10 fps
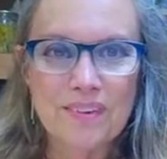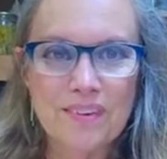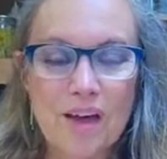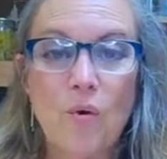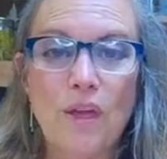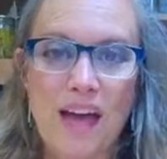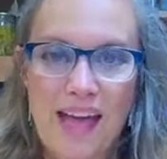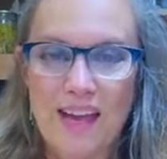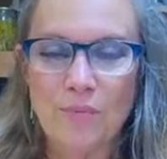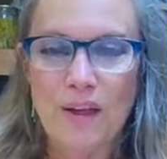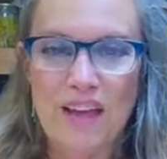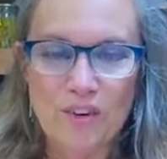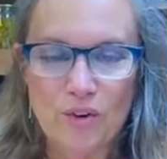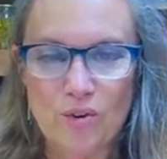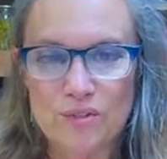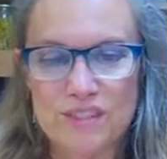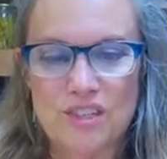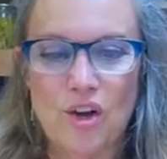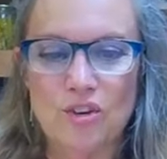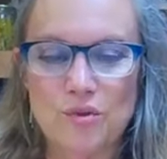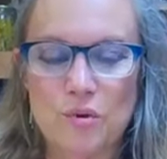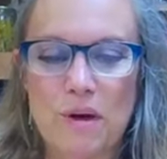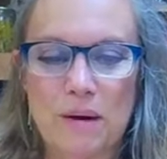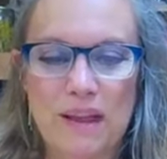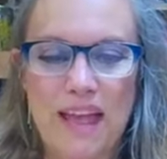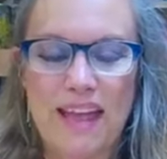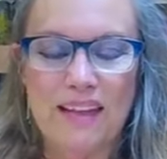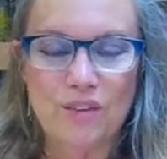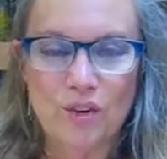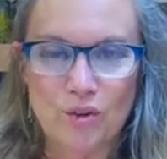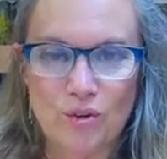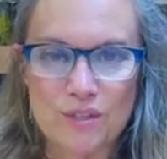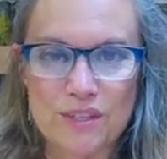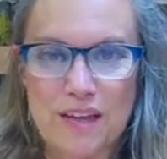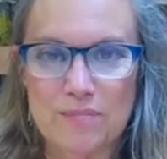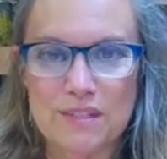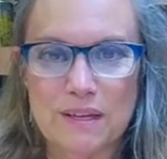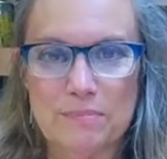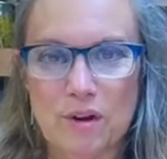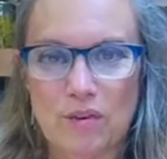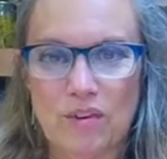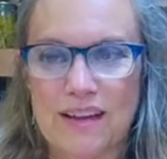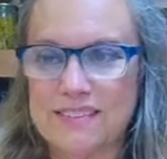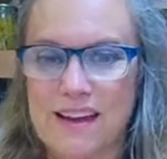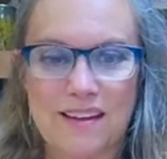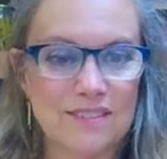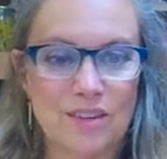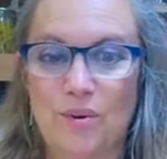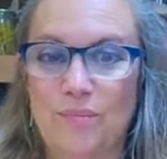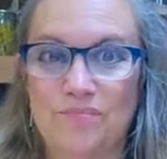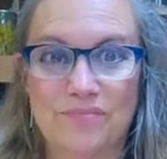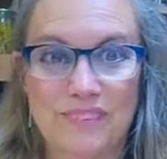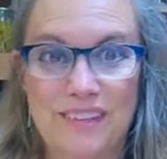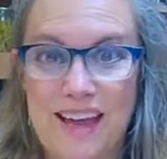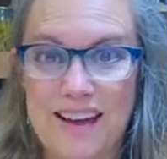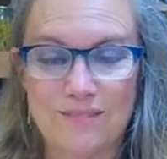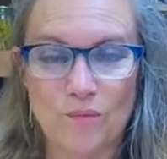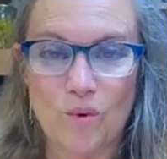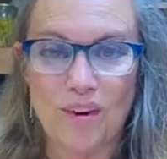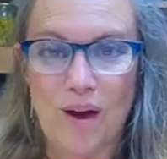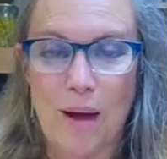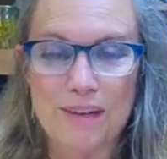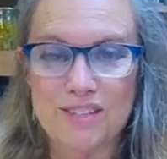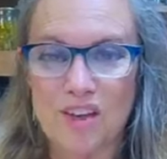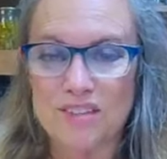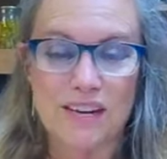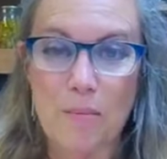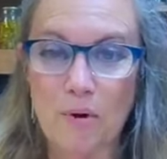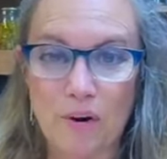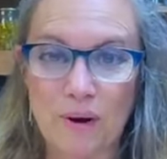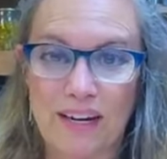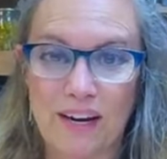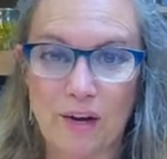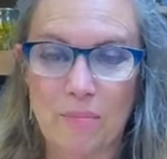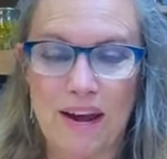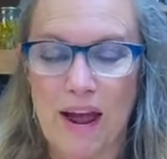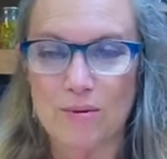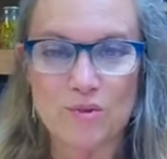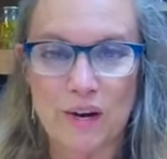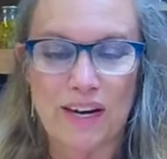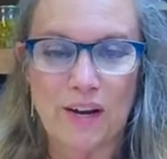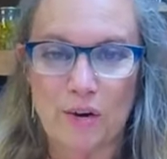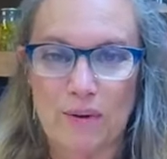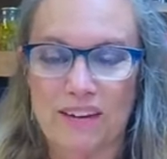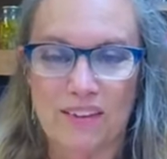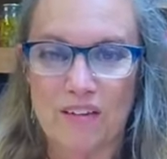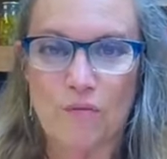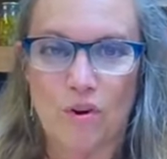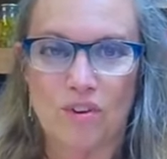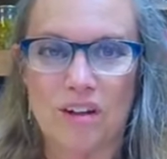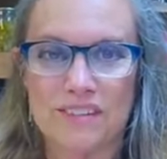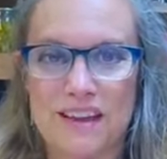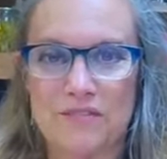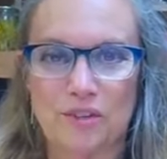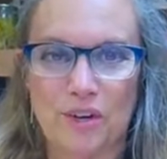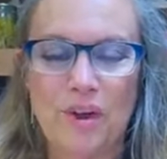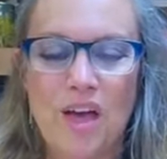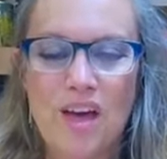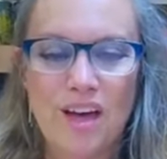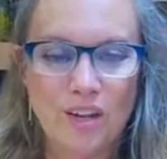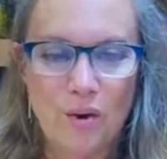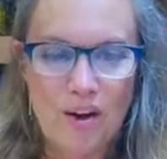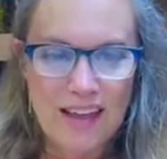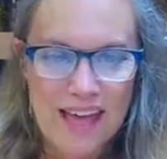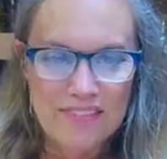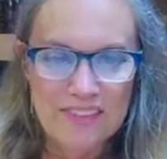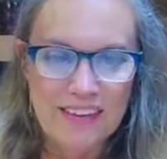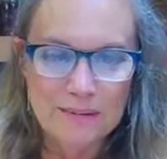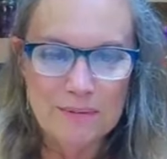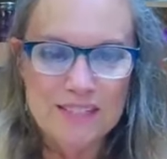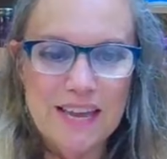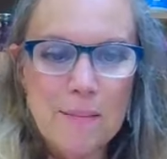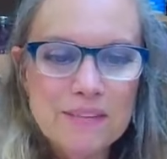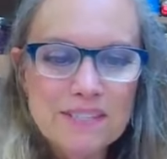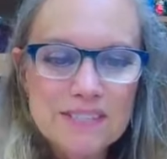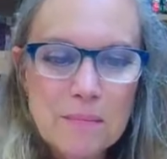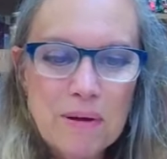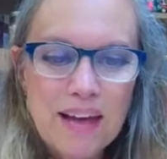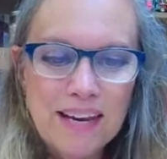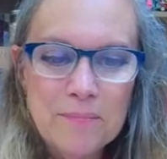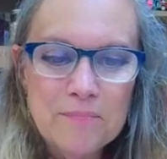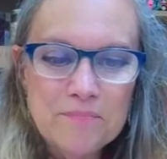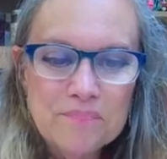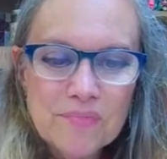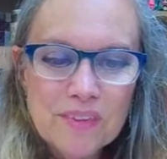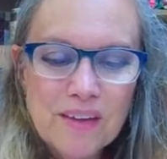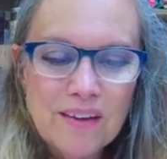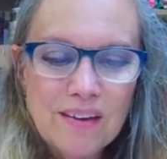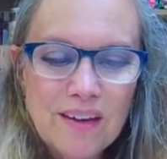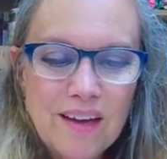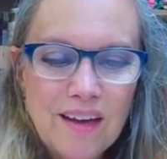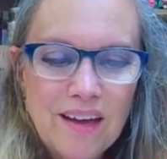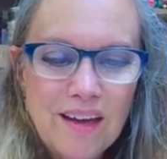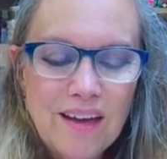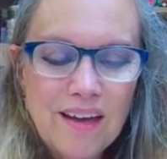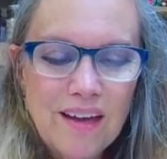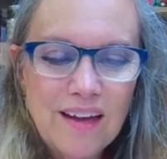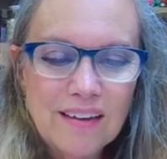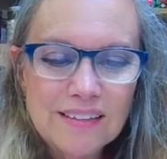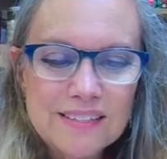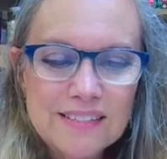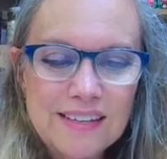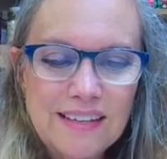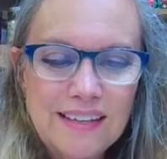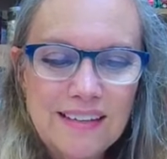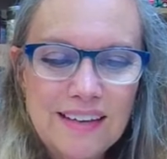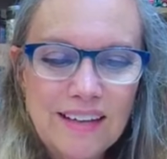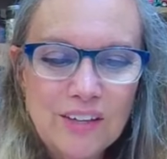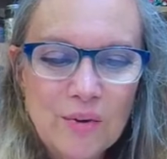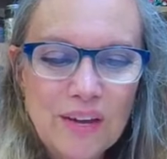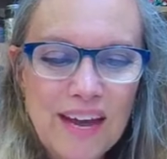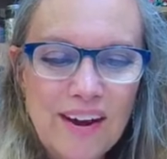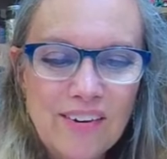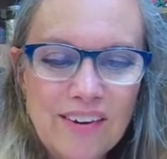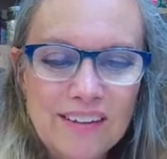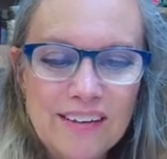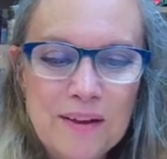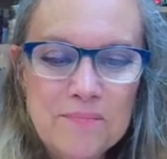Oh, yeah. And we had the girl, John just reminded me, and the girls um, slept over last night. So, yeah, we're I'm exhausted. I'm already ready to go to bed. I was ready to go to bed at like 4 o'clock this afternoon. Aloha, Kathy. Let me see. I missed somebody. Uh, let's see. Hello, Karen.